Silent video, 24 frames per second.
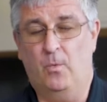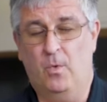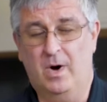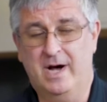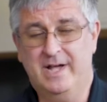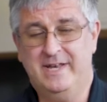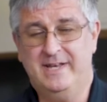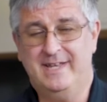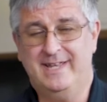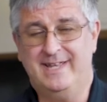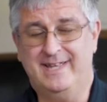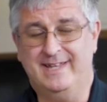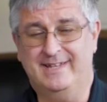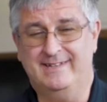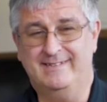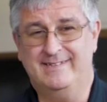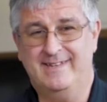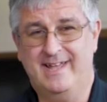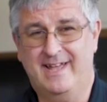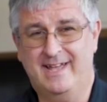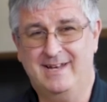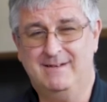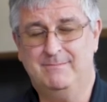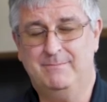one in
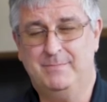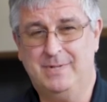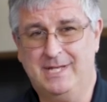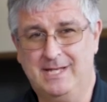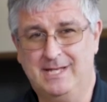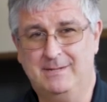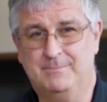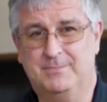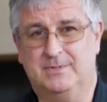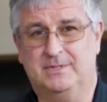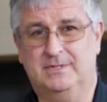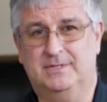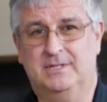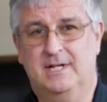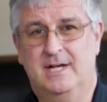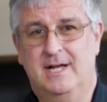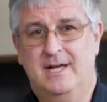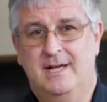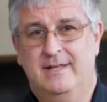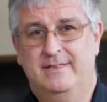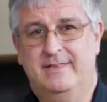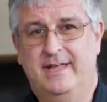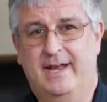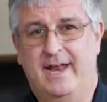10 people
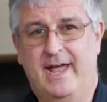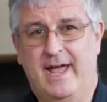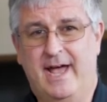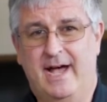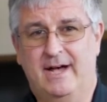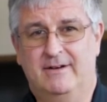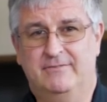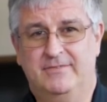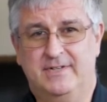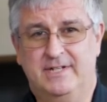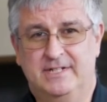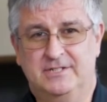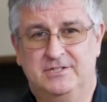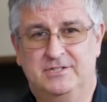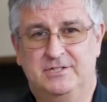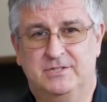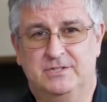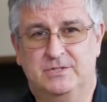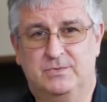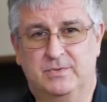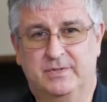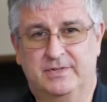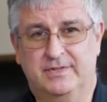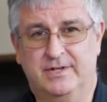that have
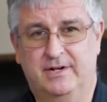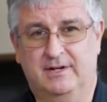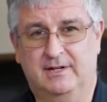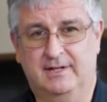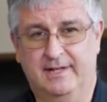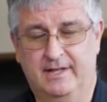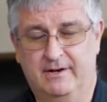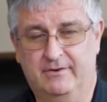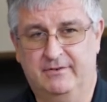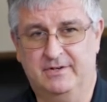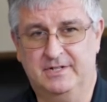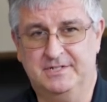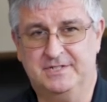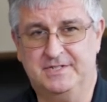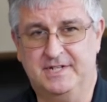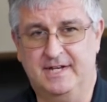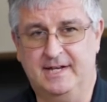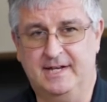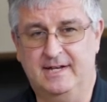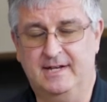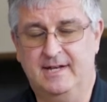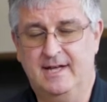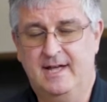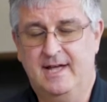issues with their
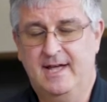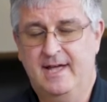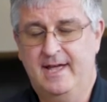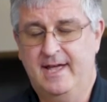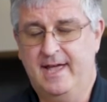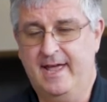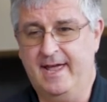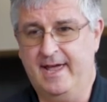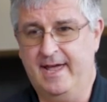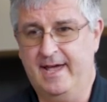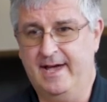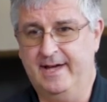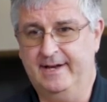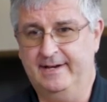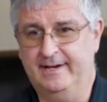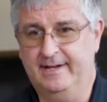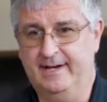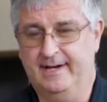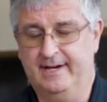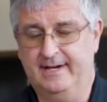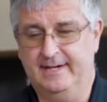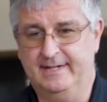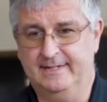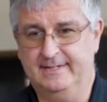literacy. And
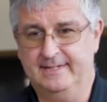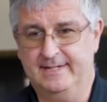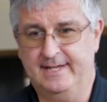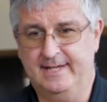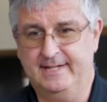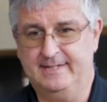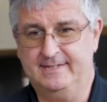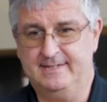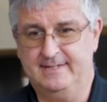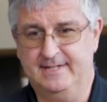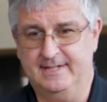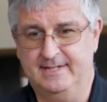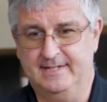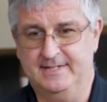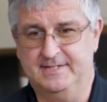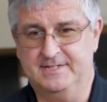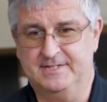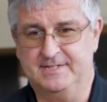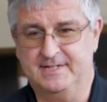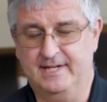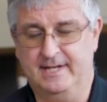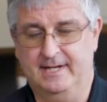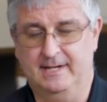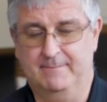uh, it
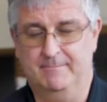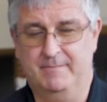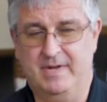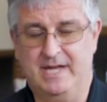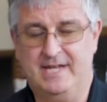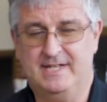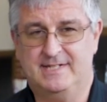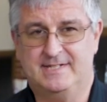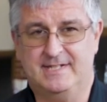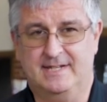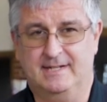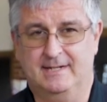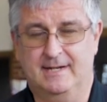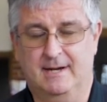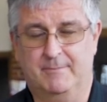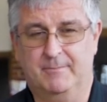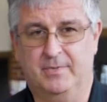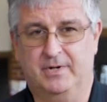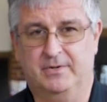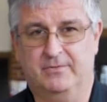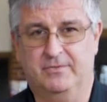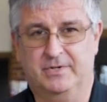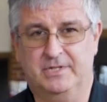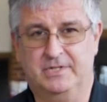is an amazing
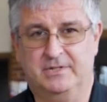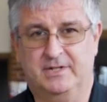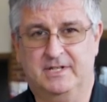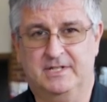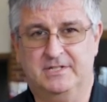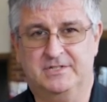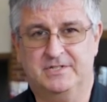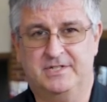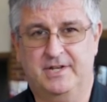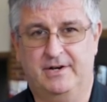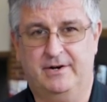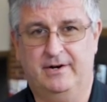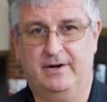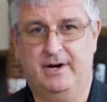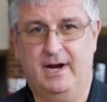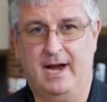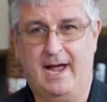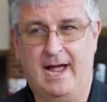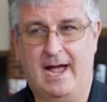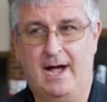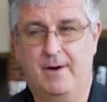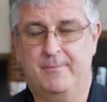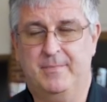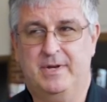number when you consider
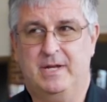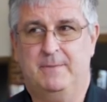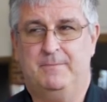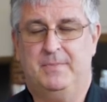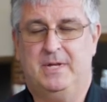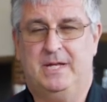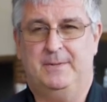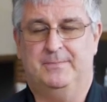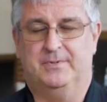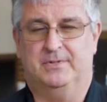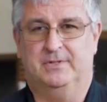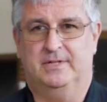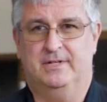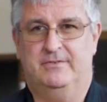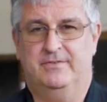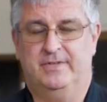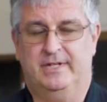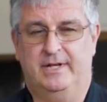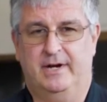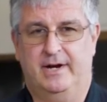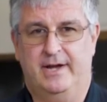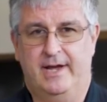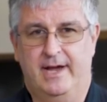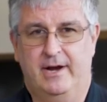how many people live in
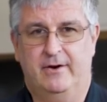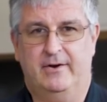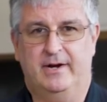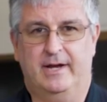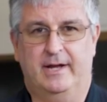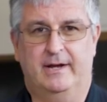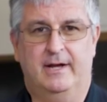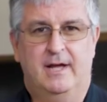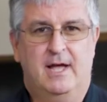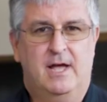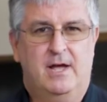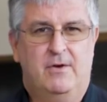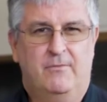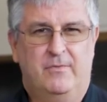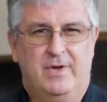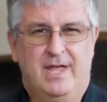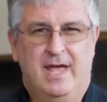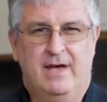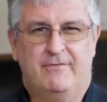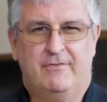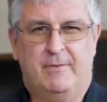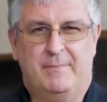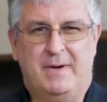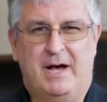their area. We
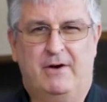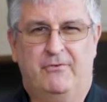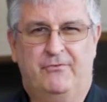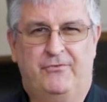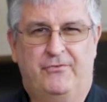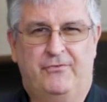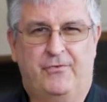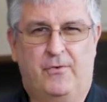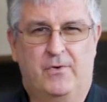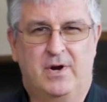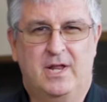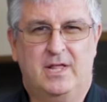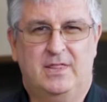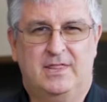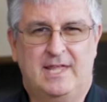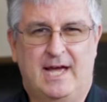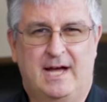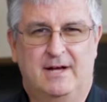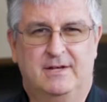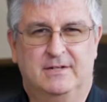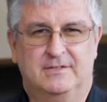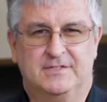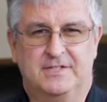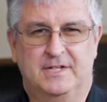have about
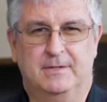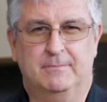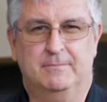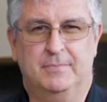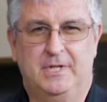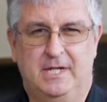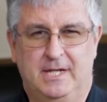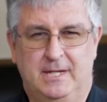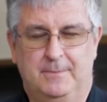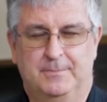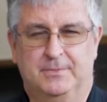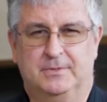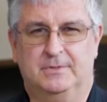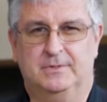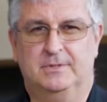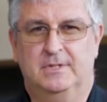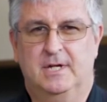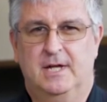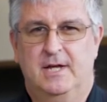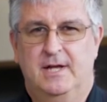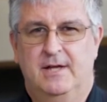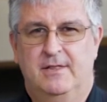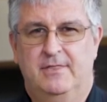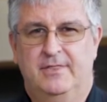40,000 people
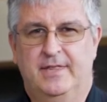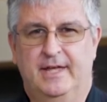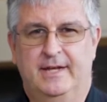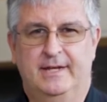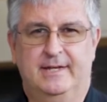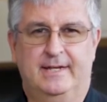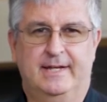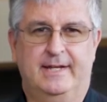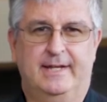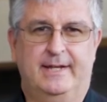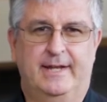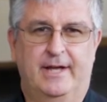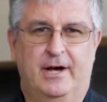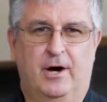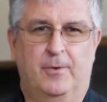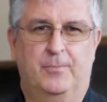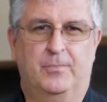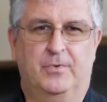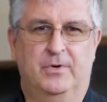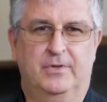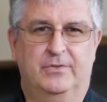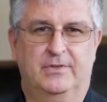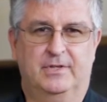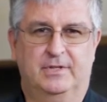that need
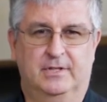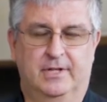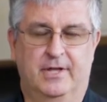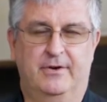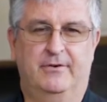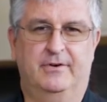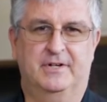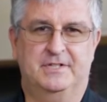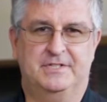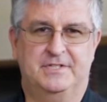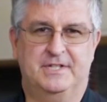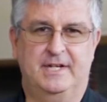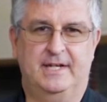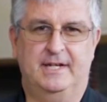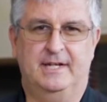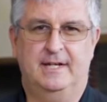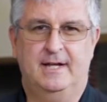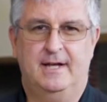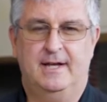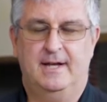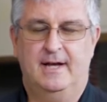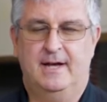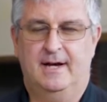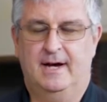help with literacy.
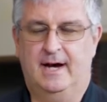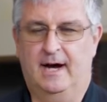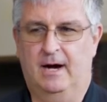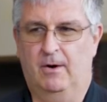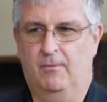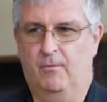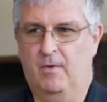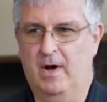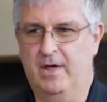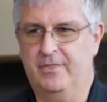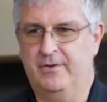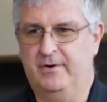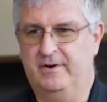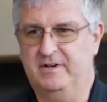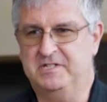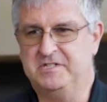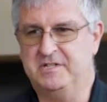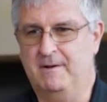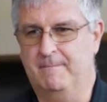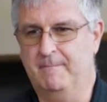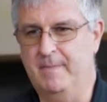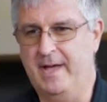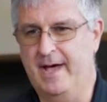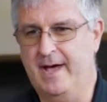Uh, wow. Uh, whether it's
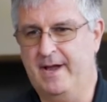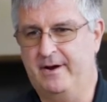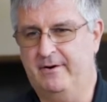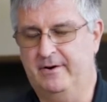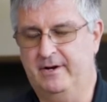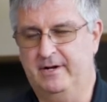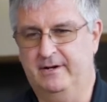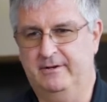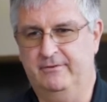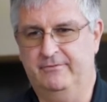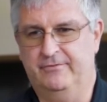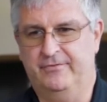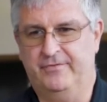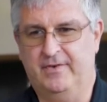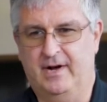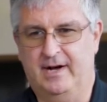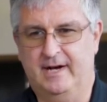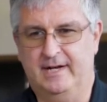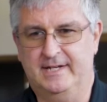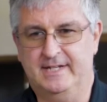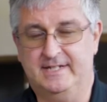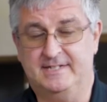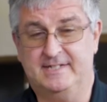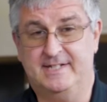a matter of
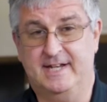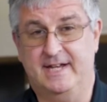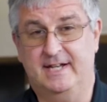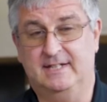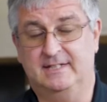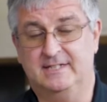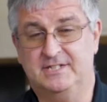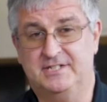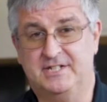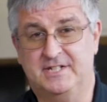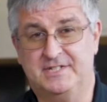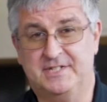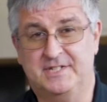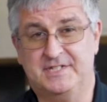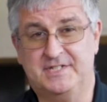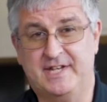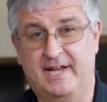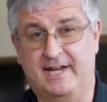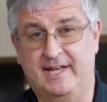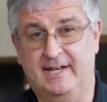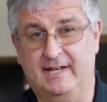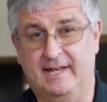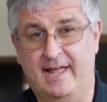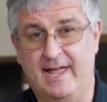uh, it's English as a
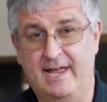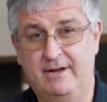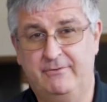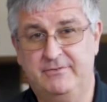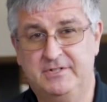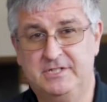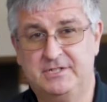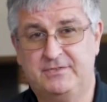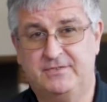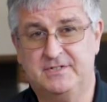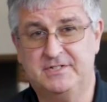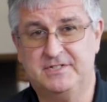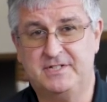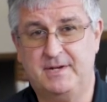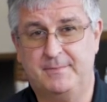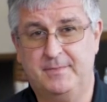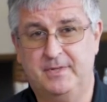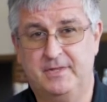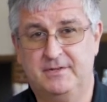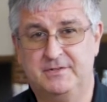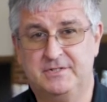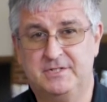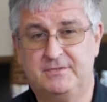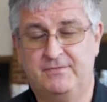second language for some
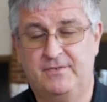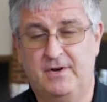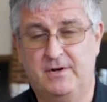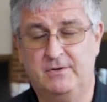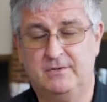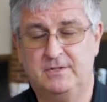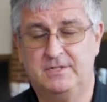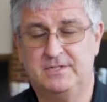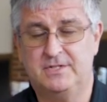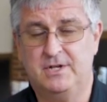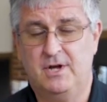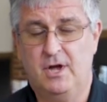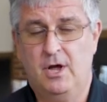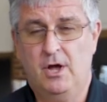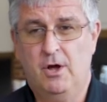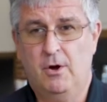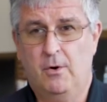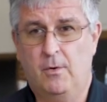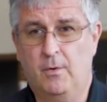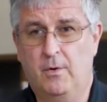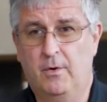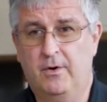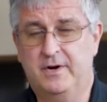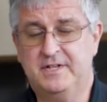of those folks,
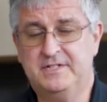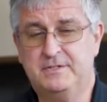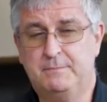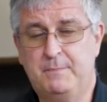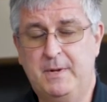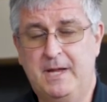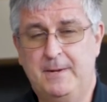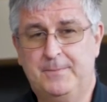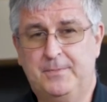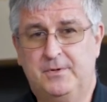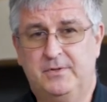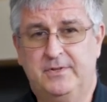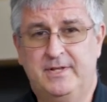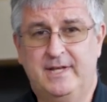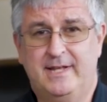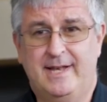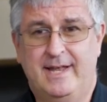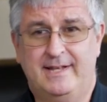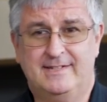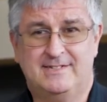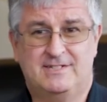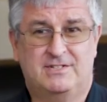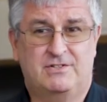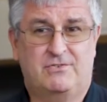or it's people
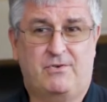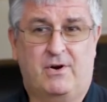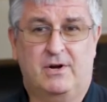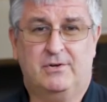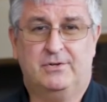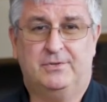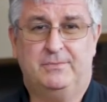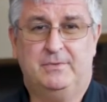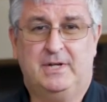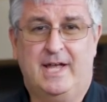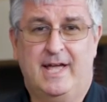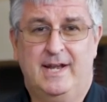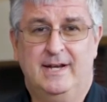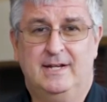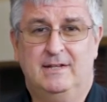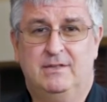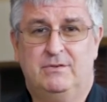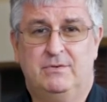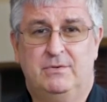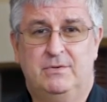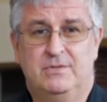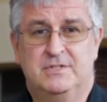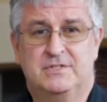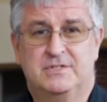that struggled getting
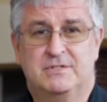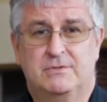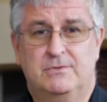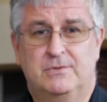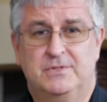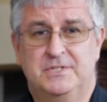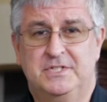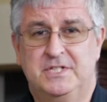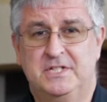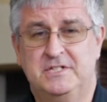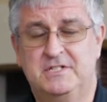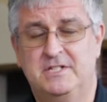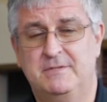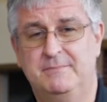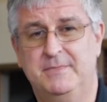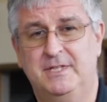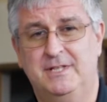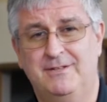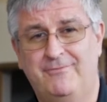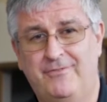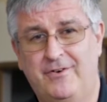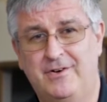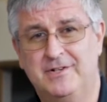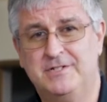through the school system in
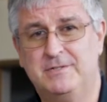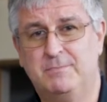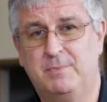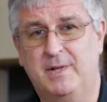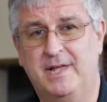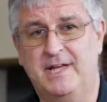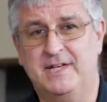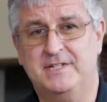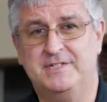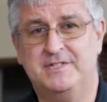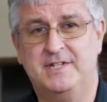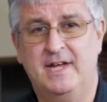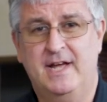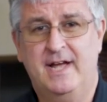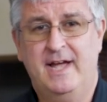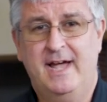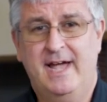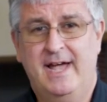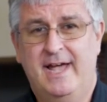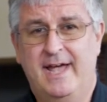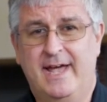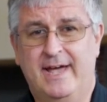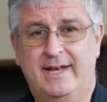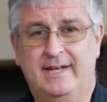the first place
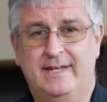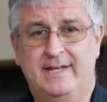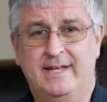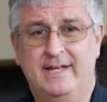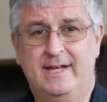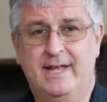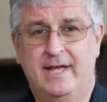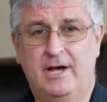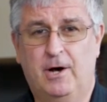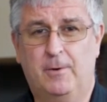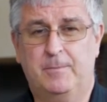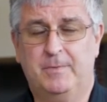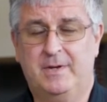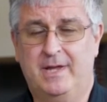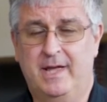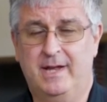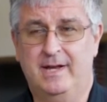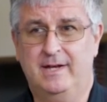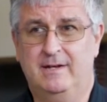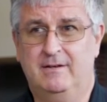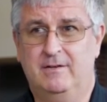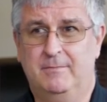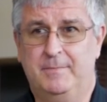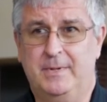and need help
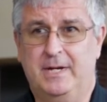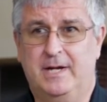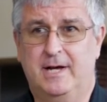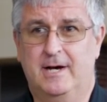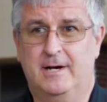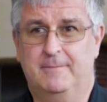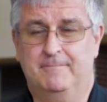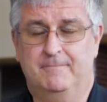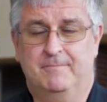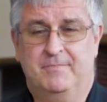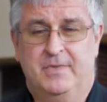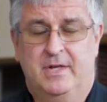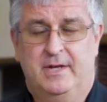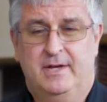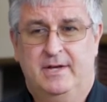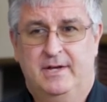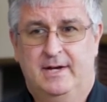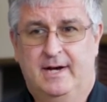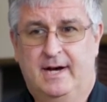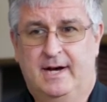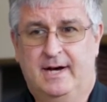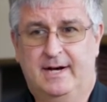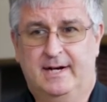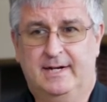getting to become
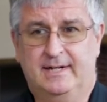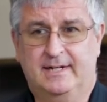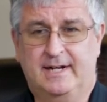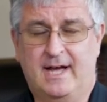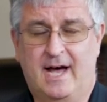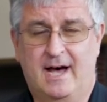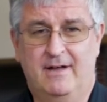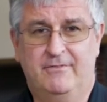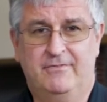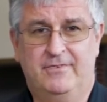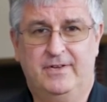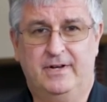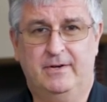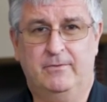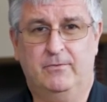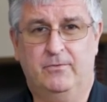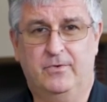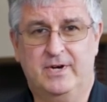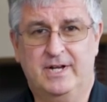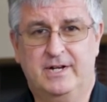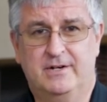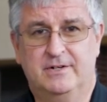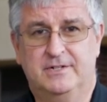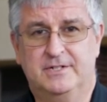uh, confident
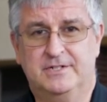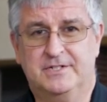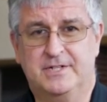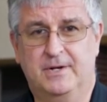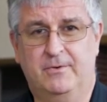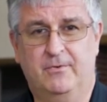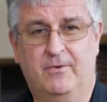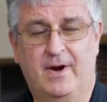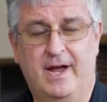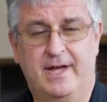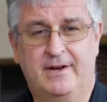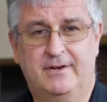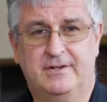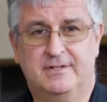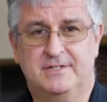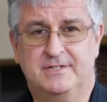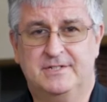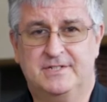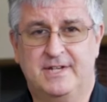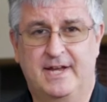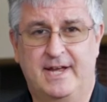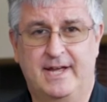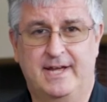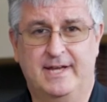readers and
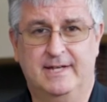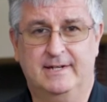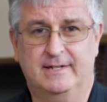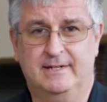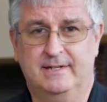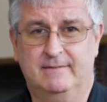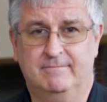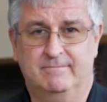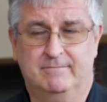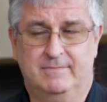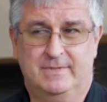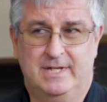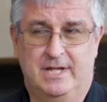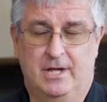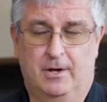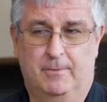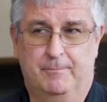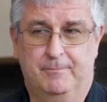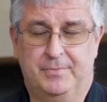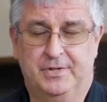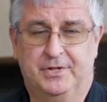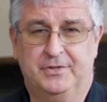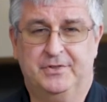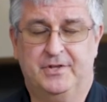writers and you know
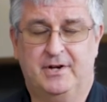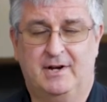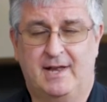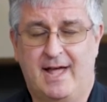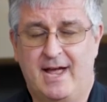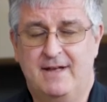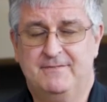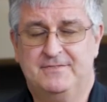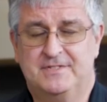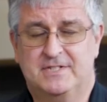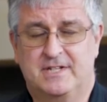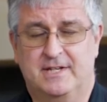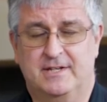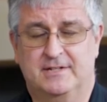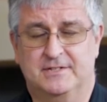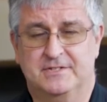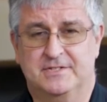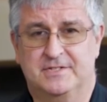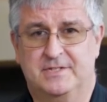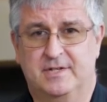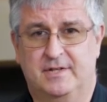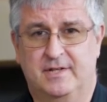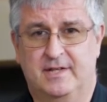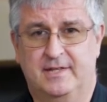build their life
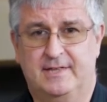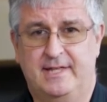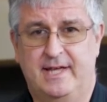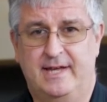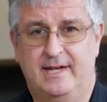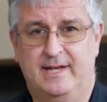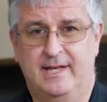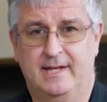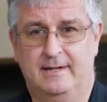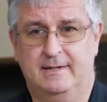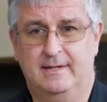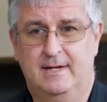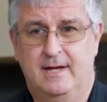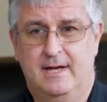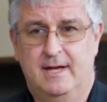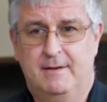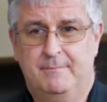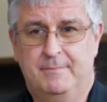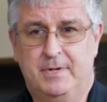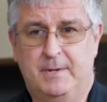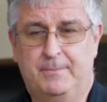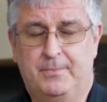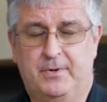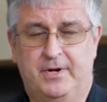skills so that they can
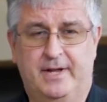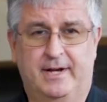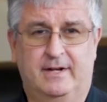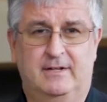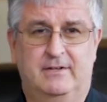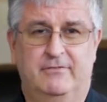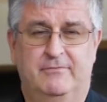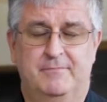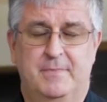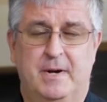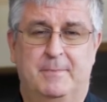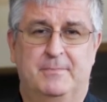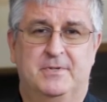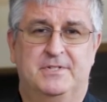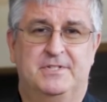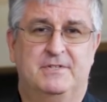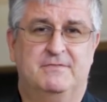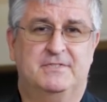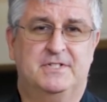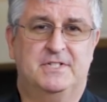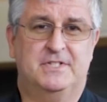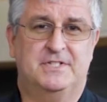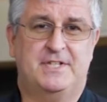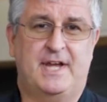be productive members
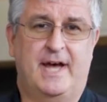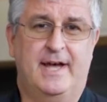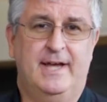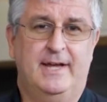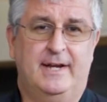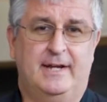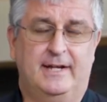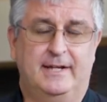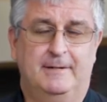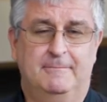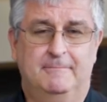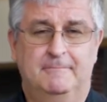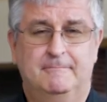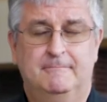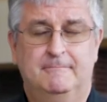of society